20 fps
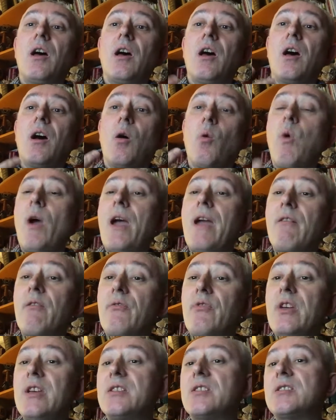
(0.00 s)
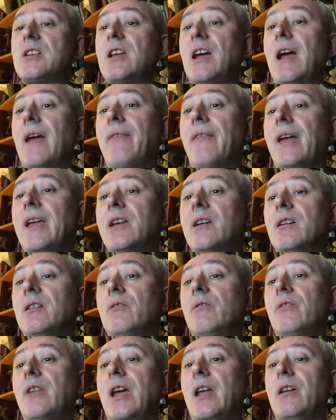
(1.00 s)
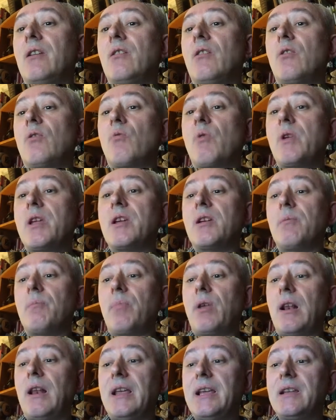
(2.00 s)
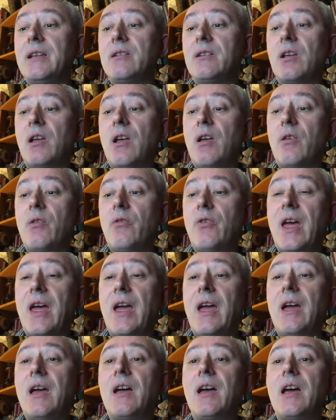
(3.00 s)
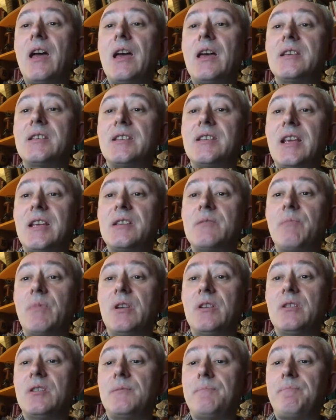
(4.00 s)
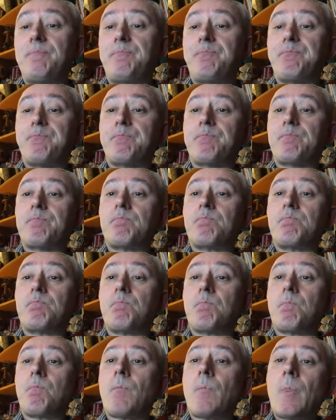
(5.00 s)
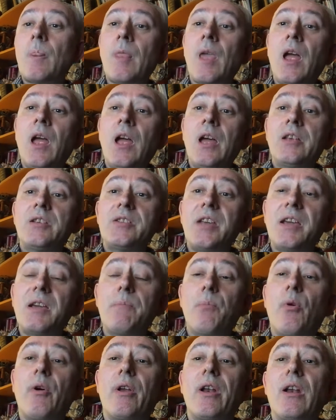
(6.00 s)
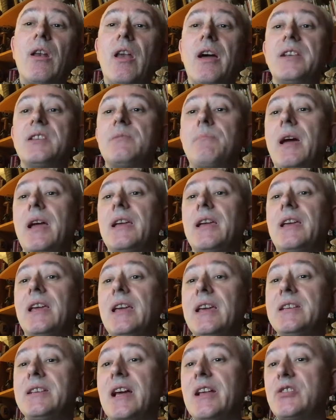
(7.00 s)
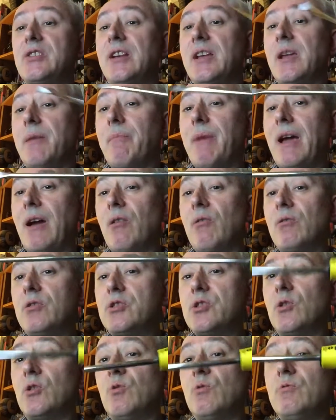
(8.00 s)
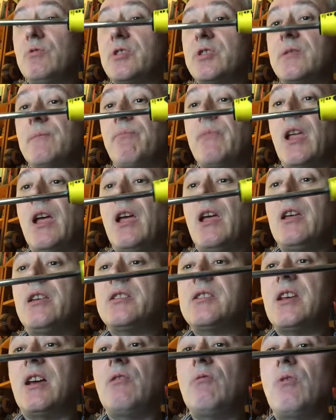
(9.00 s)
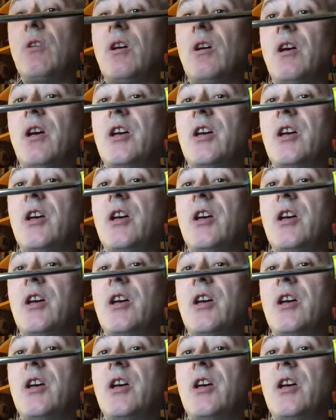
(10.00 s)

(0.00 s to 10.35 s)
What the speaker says: aware of this and they can then recomplete their assessment. Second point I'd like to make is actually about tools. So a